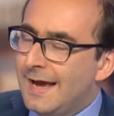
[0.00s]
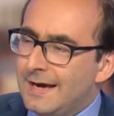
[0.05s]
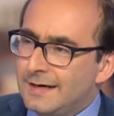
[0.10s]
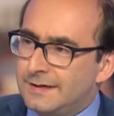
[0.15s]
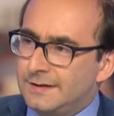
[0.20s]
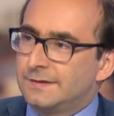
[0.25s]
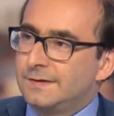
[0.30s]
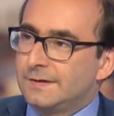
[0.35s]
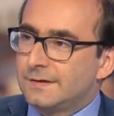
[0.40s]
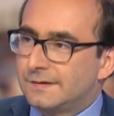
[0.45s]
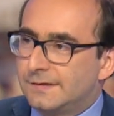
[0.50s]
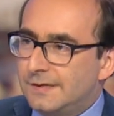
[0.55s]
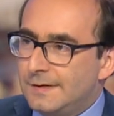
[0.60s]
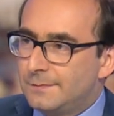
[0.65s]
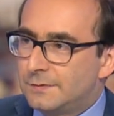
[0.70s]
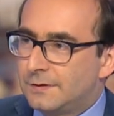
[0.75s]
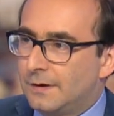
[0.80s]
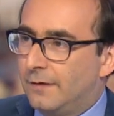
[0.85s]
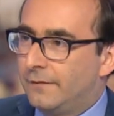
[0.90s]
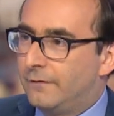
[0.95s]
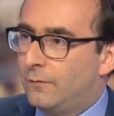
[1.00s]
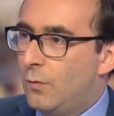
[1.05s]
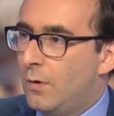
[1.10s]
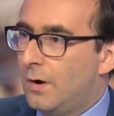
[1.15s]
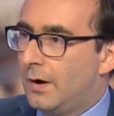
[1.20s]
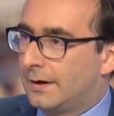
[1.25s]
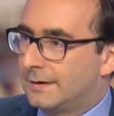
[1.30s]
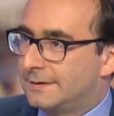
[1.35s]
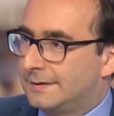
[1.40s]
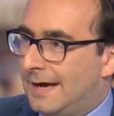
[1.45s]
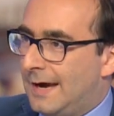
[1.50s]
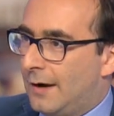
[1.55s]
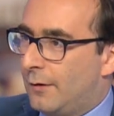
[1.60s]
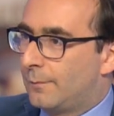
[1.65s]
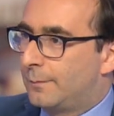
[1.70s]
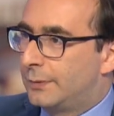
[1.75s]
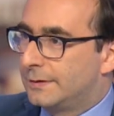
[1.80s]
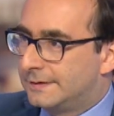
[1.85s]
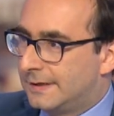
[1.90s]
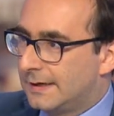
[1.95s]
doesn't seem to have worked out
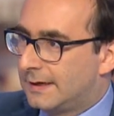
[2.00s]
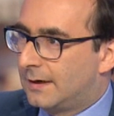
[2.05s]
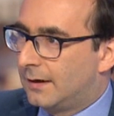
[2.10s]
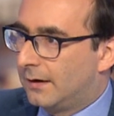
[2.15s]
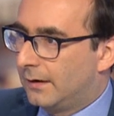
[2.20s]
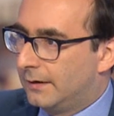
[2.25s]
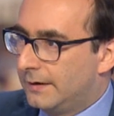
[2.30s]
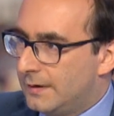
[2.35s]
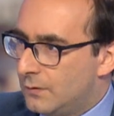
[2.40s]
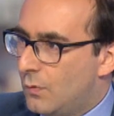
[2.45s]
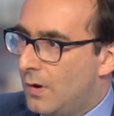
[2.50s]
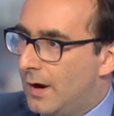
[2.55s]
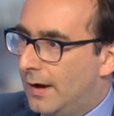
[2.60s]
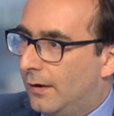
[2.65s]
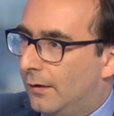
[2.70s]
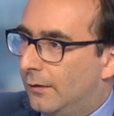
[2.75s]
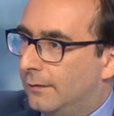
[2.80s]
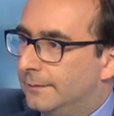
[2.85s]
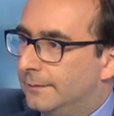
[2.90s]
particularly well.